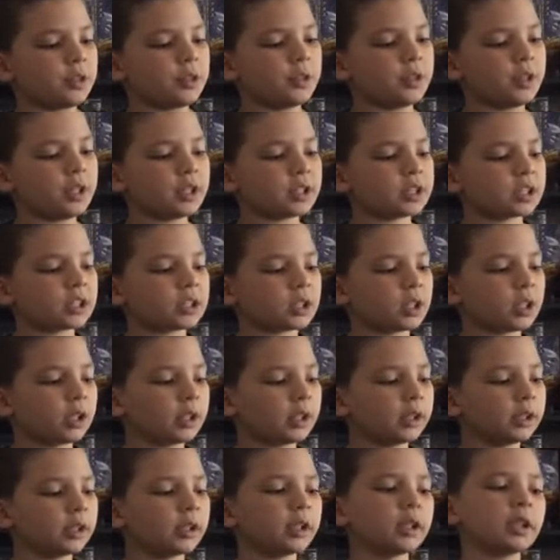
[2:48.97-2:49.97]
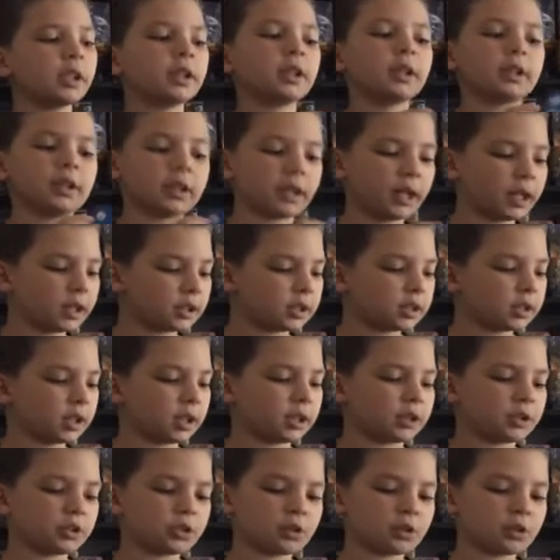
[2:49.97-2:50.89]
this side and that side.